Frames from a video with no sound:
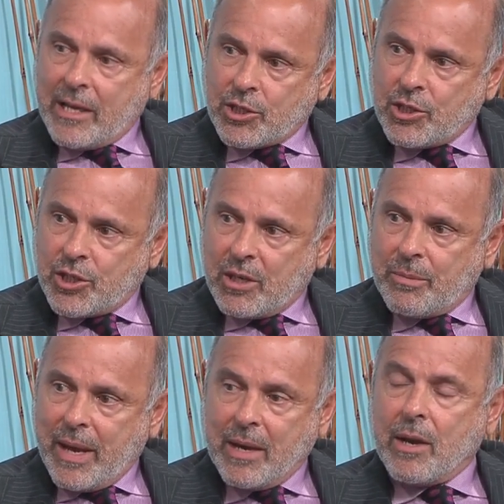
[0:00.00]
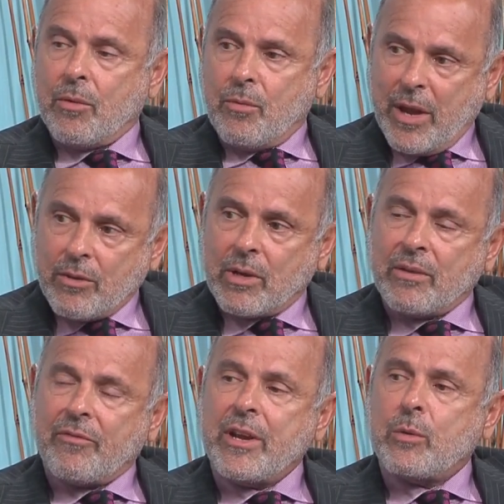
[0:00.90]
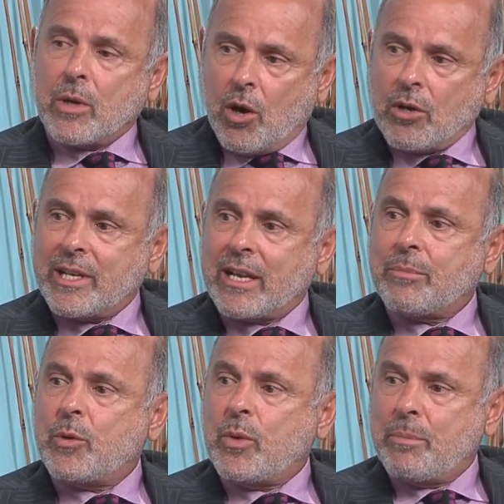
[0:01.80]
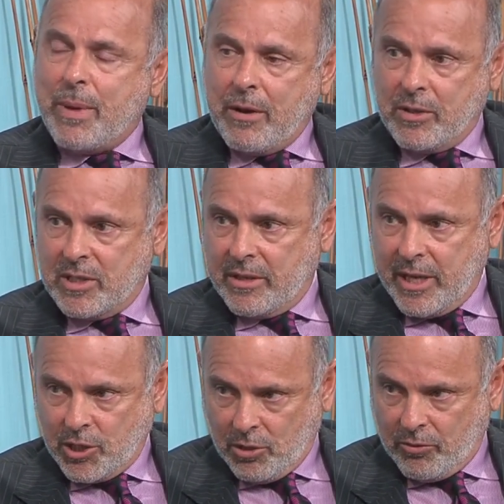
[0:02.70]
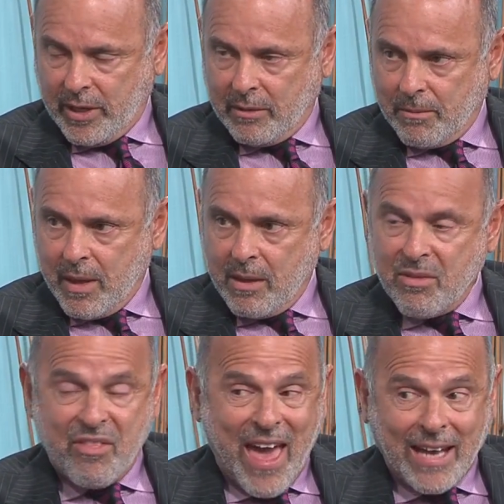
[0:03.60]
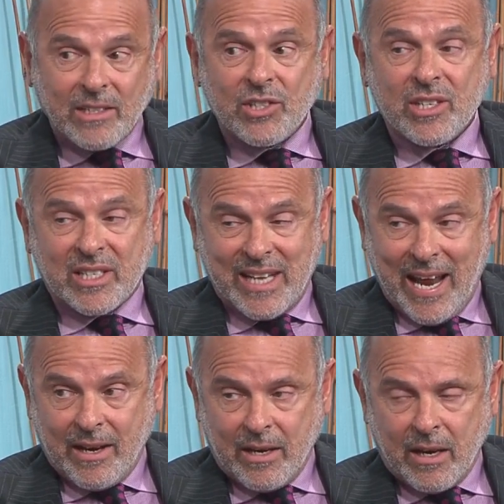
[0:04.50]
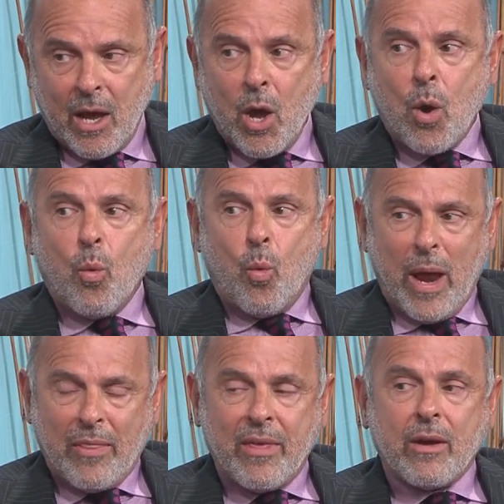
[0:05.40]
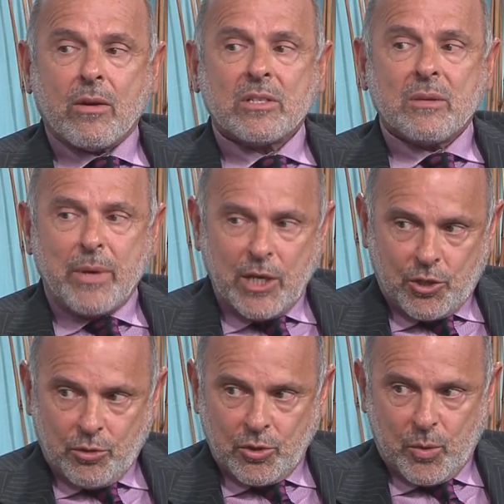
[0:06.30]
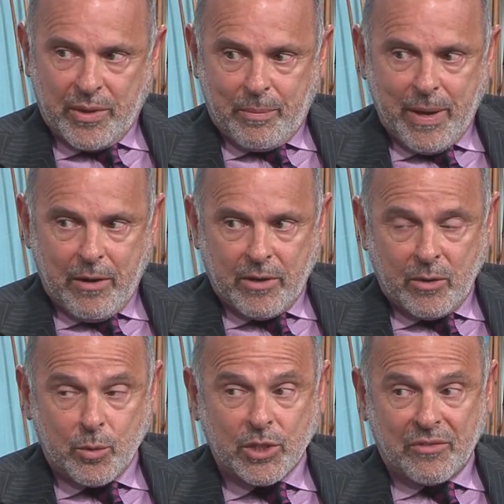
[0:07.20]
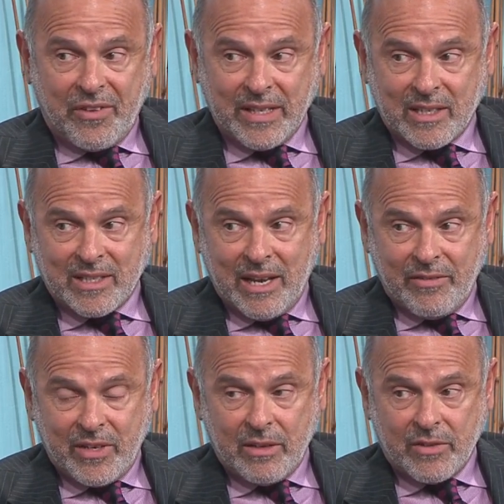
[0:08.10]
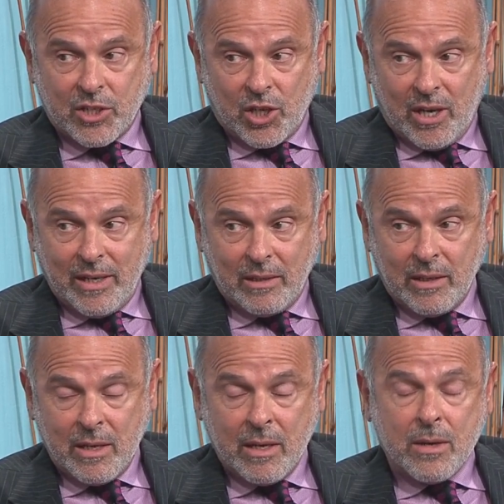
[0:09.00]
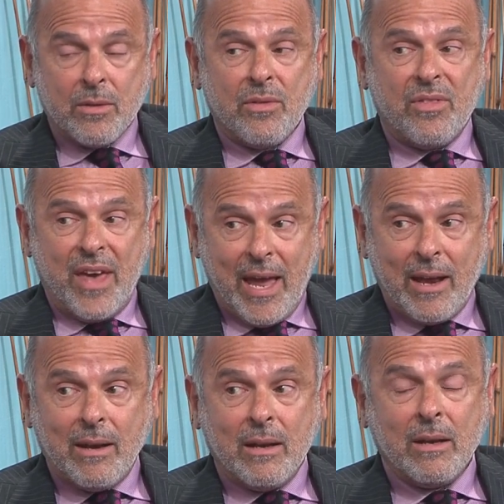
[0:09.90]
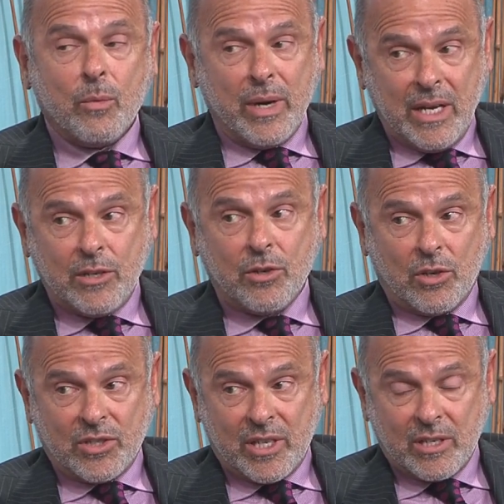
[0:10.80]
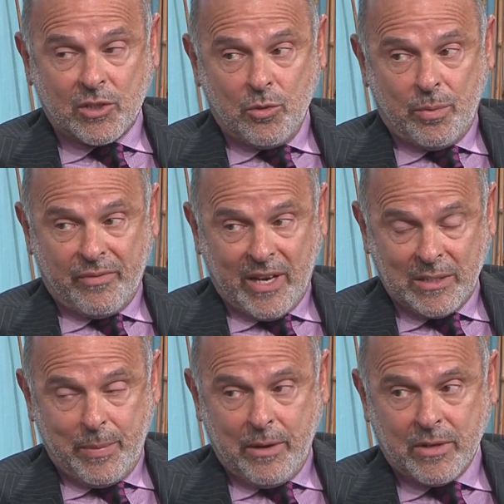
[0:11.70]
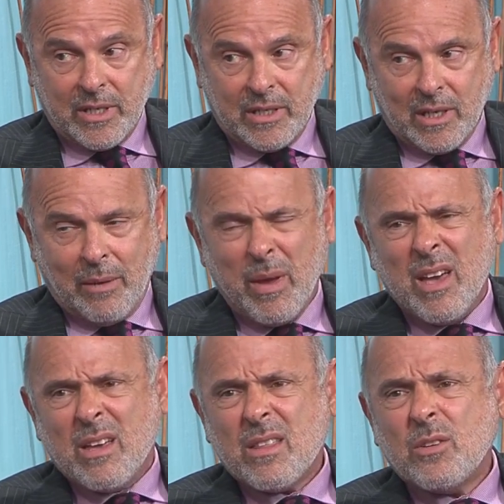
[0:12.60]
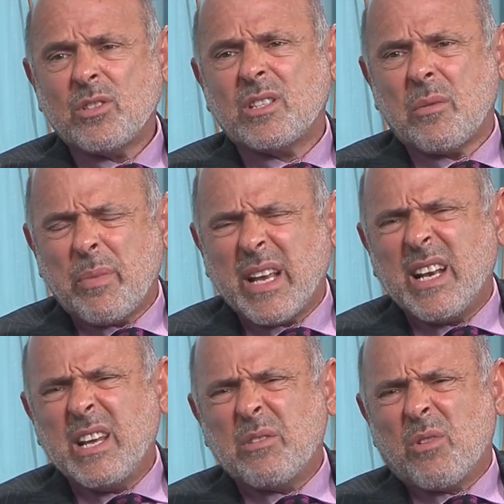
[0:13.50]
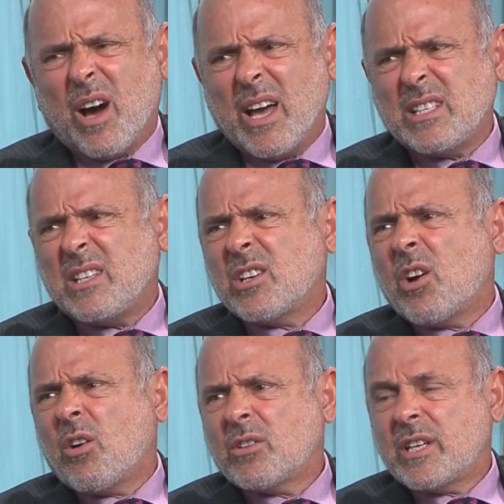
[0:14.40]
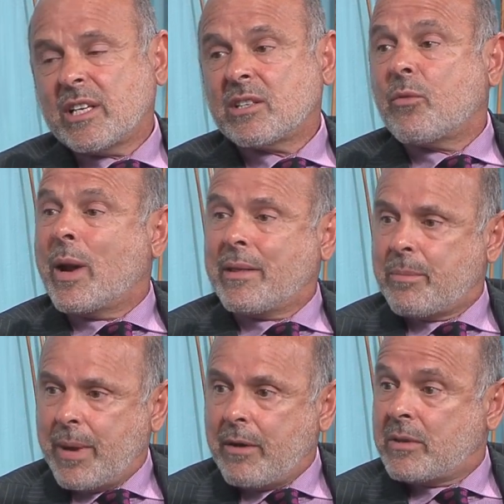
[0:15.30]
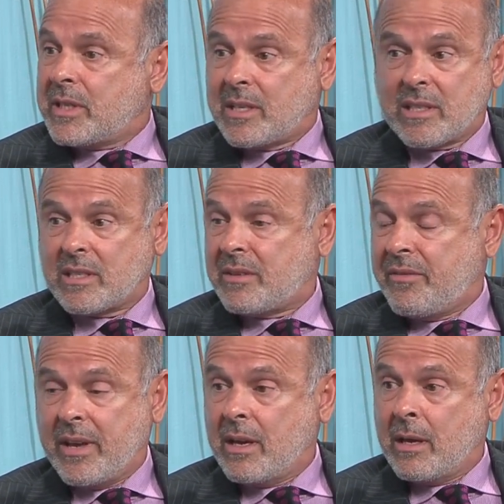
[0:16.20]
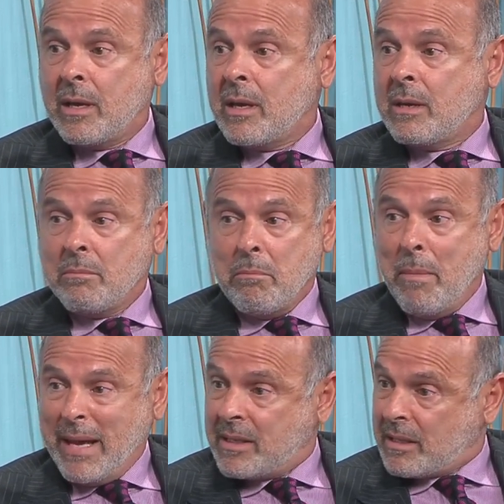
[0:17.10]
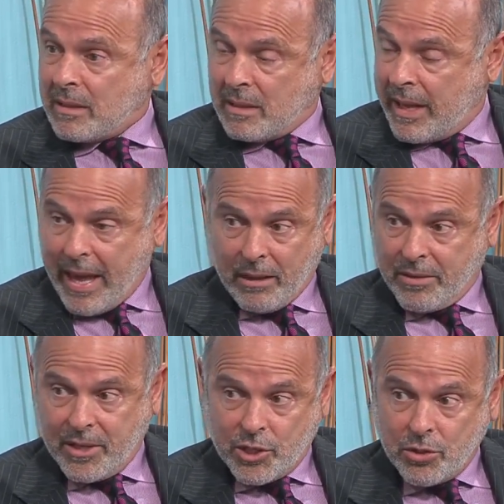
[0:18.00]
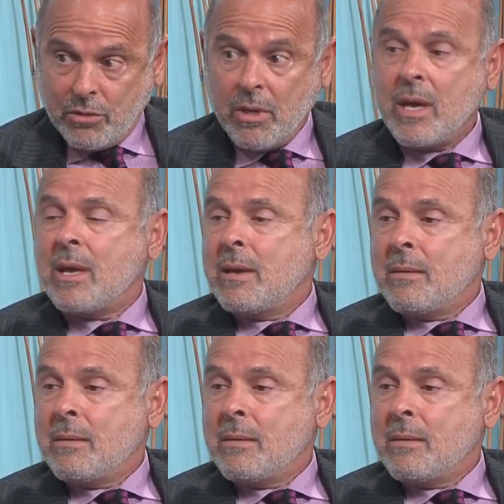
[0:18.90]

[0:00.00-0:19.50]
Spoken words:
relationship and a regular and frequent contact between parents and their children. That's the standard. When there are some issues with a parent which affect the safety of the child, then we need to consider supervised parenting time. Those typically arise in the context of one of the parents has a severe mental health issue,